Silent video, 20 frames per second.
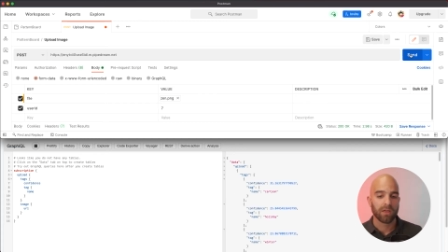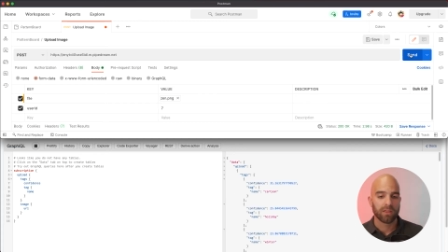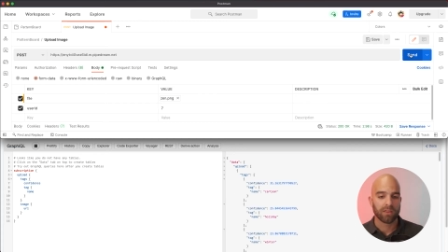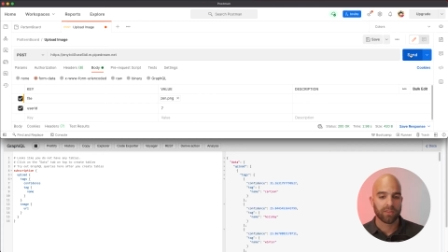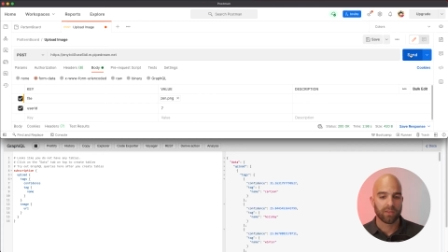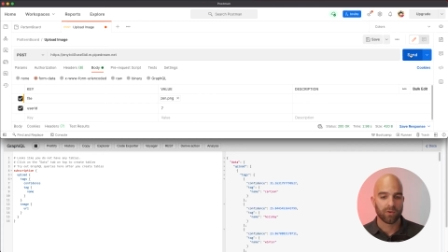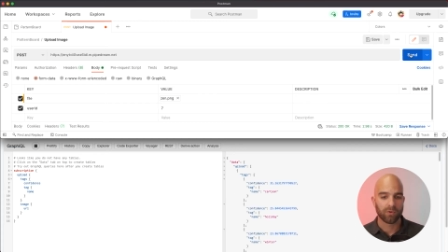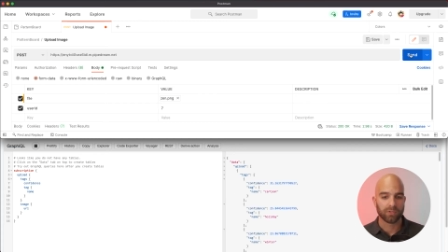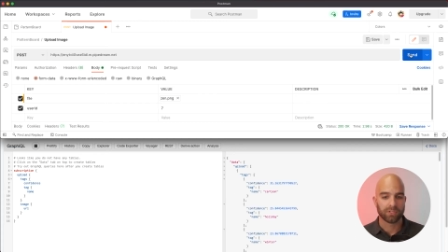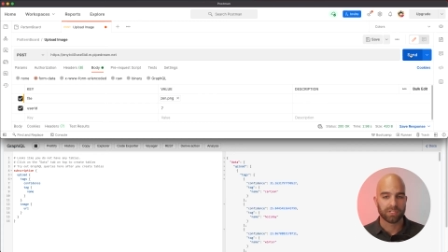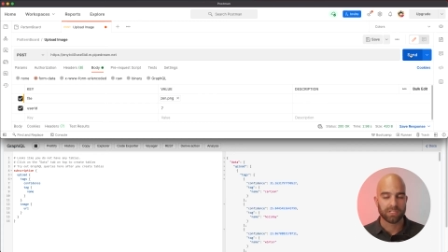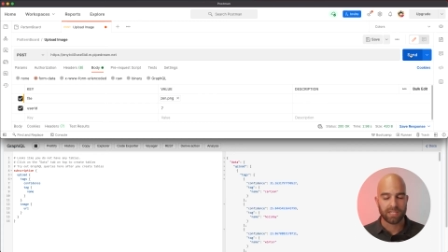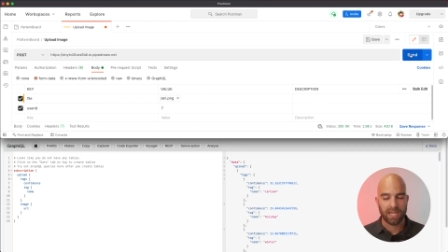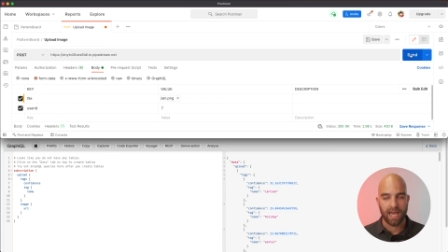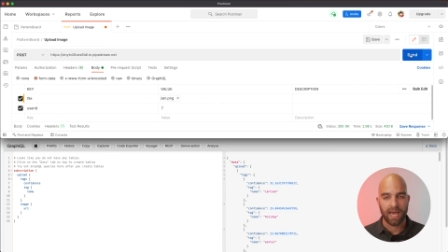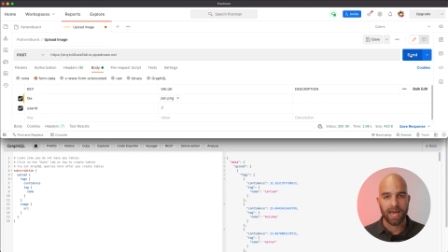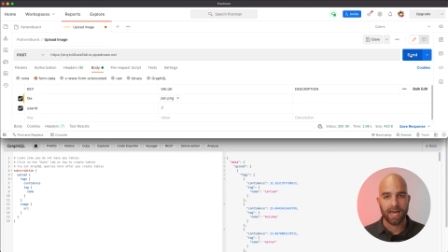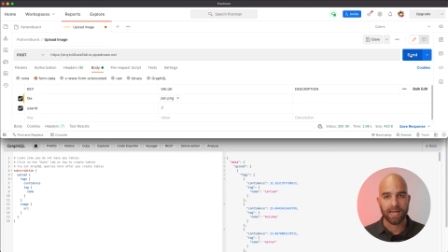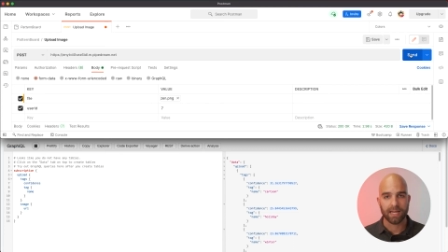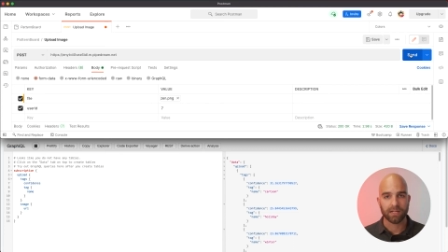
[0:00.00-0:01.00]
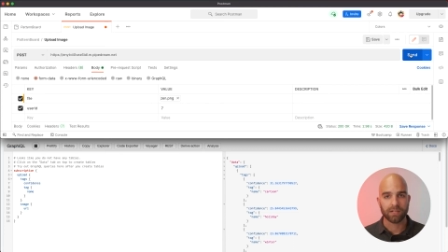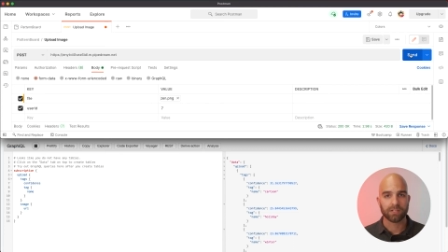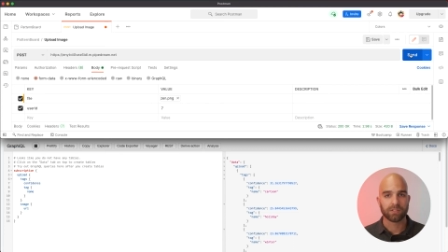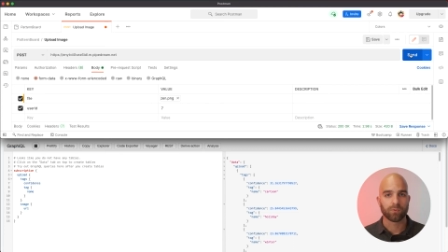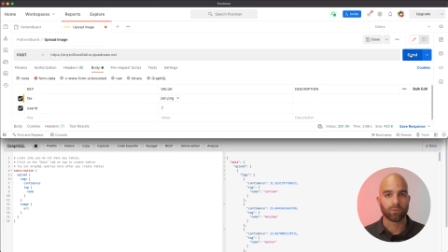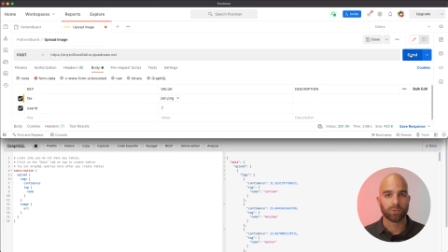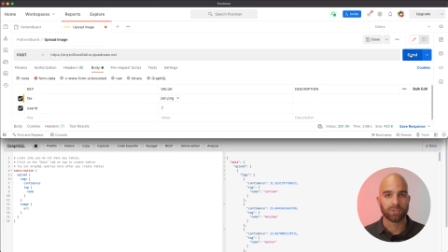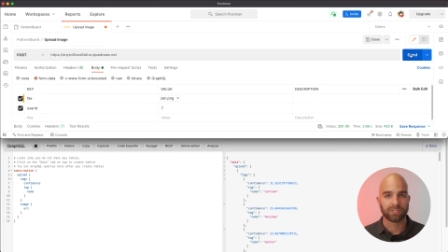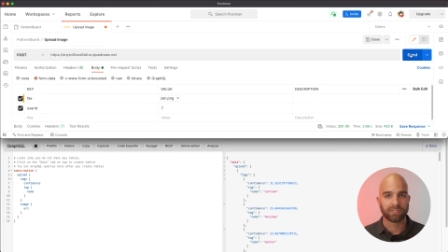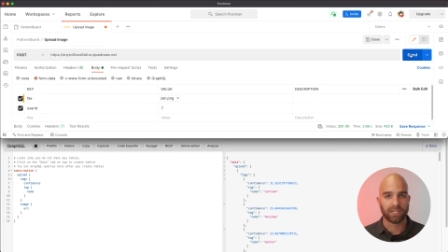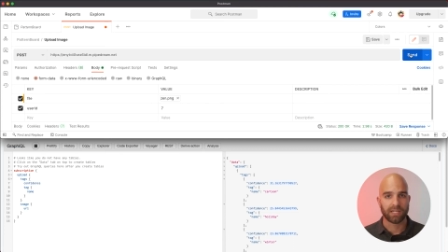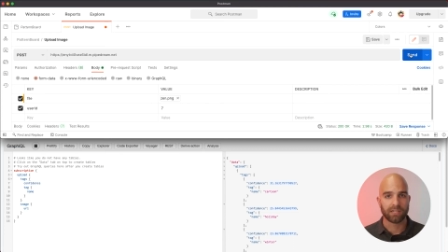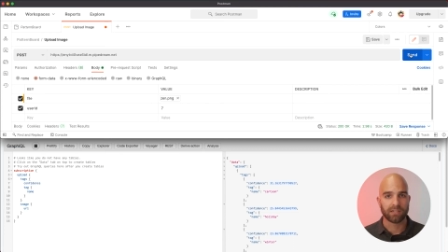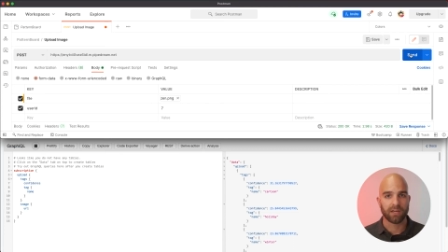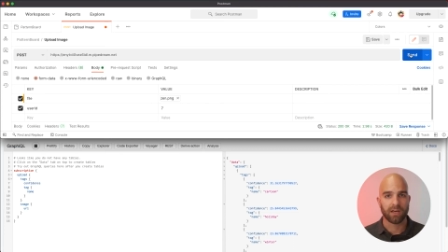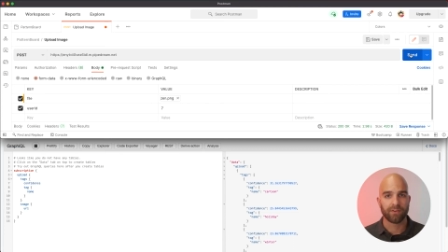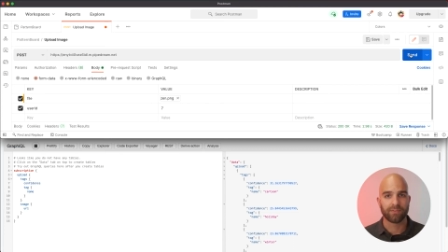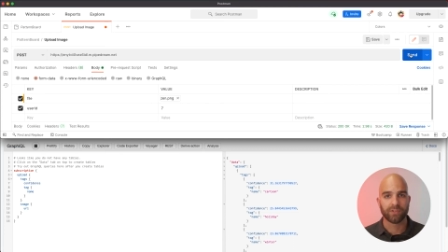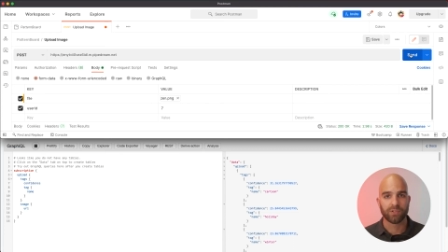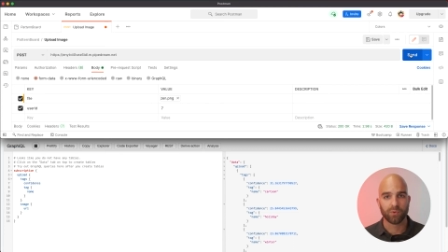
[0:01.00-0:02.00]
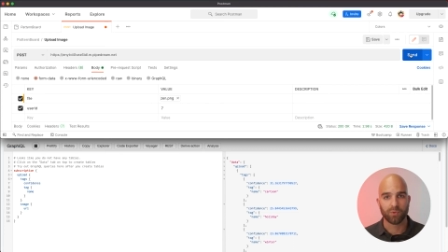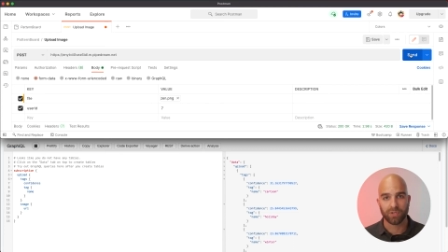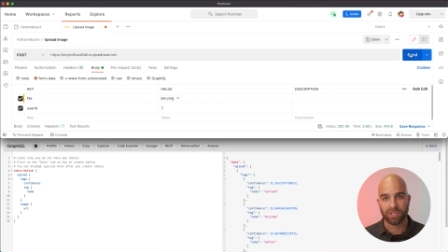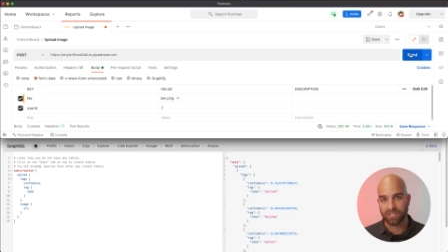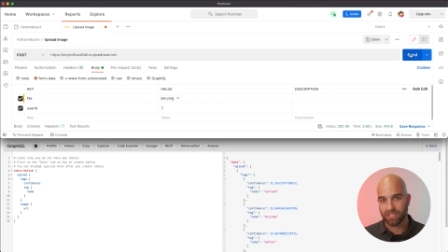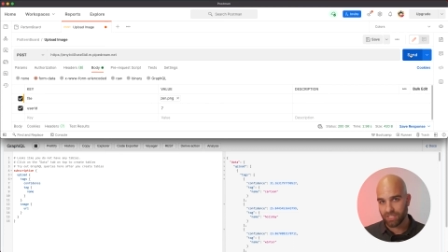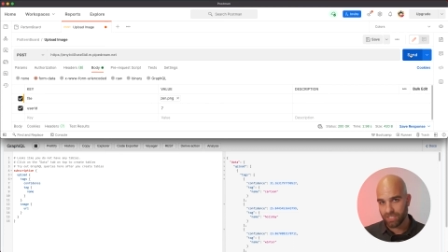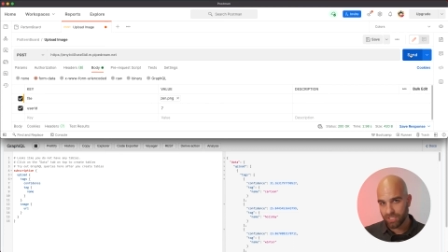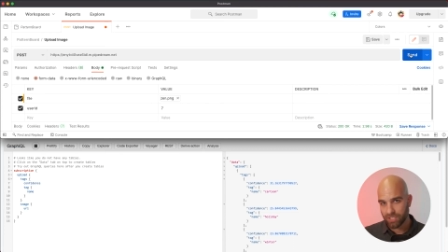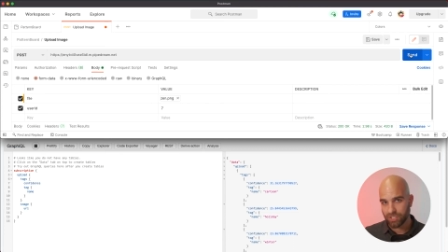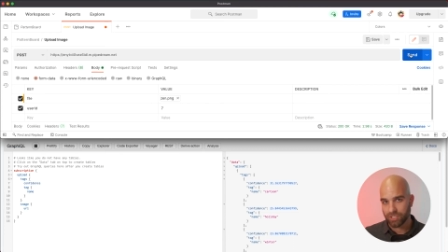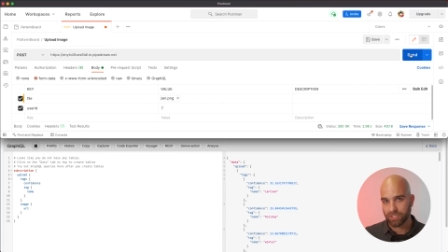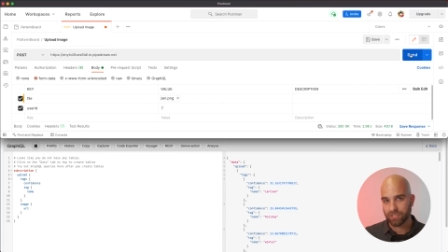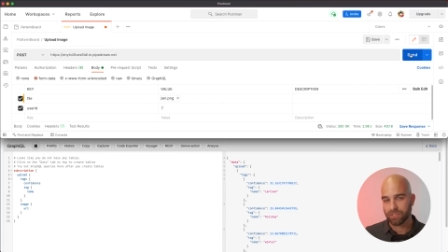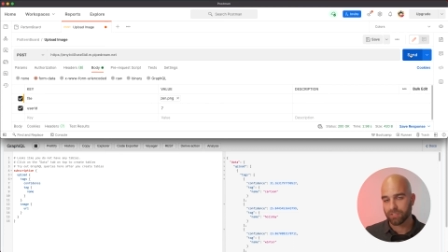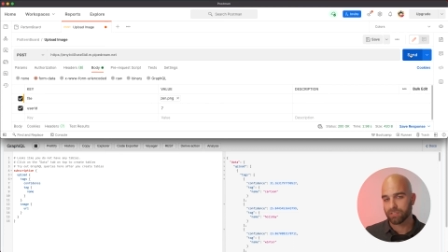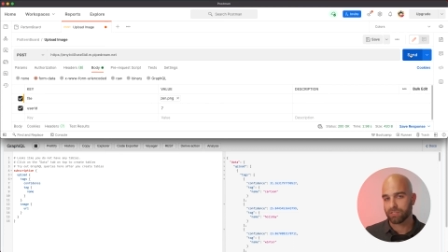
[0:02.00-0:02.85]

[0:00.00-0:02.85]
those tags were sent off to an additional